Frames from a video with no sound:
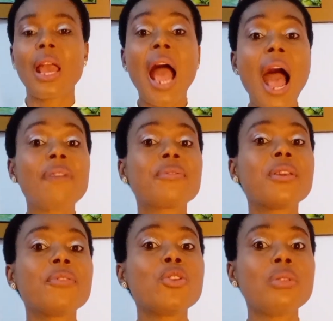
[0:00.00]
I have
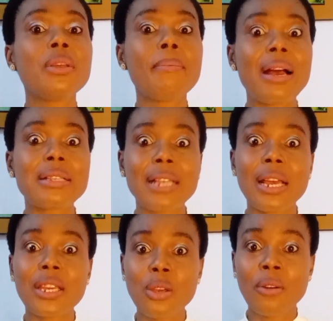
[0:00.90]
given you the
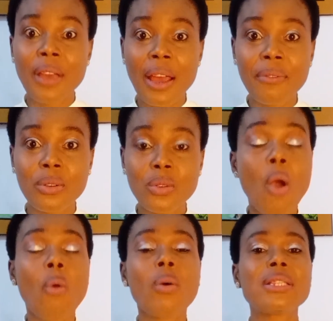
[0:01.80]
master key of heaven.
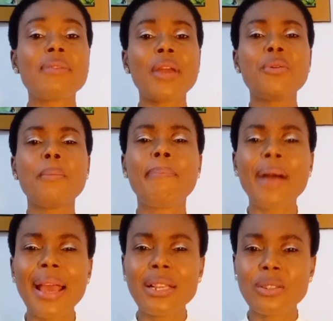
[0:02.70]
Whatever you
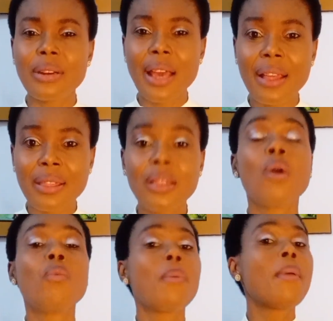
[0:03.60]
bind on earth
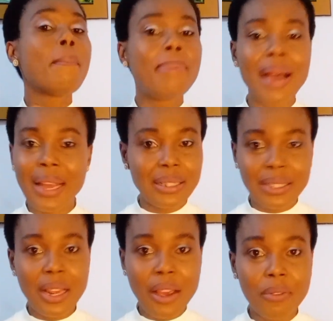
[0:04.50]
will be bound
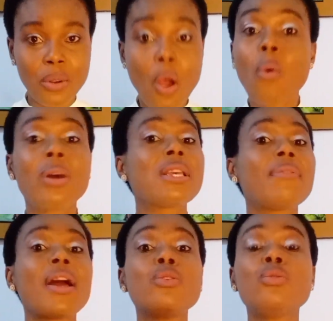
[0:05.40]
in heaven.
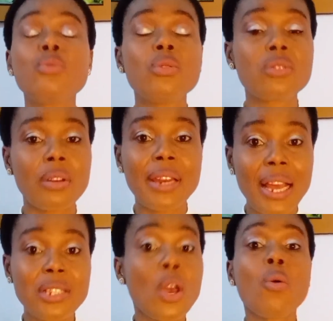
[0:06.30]
Whatever you lose on
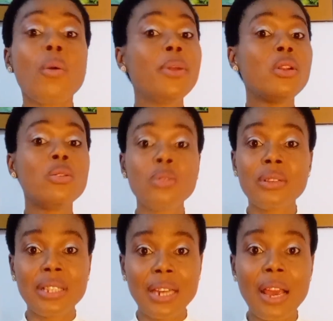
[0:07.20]
earth will be
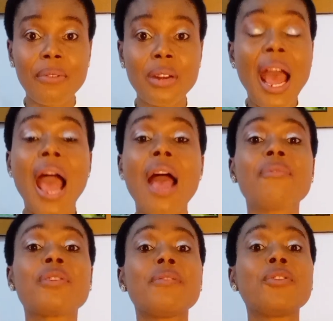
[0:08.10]
loosed in heaven. I
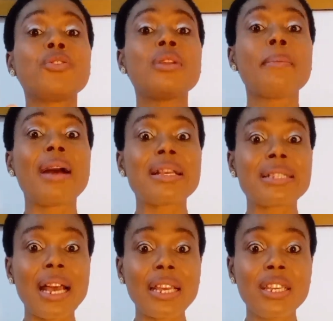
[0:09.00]
have given you the
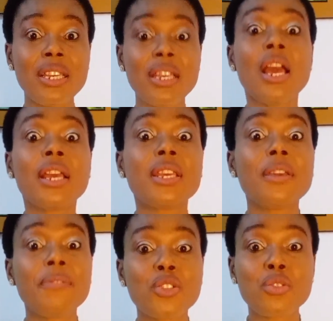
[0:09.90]
master key.
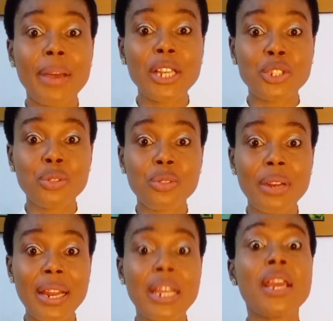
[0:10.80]
Give it to my
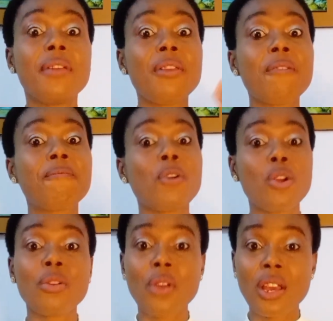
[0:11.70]
children. If they
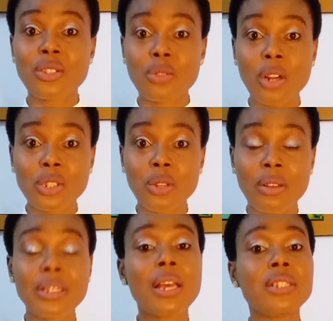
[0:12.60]
follow your
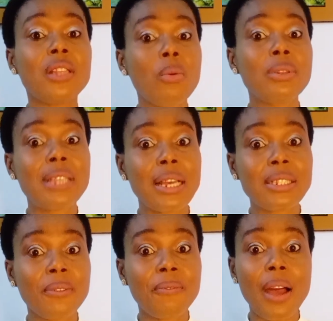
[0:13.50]
instructions, they will
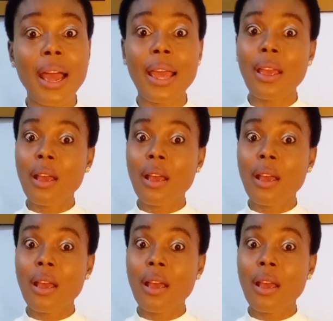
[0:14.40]
testify."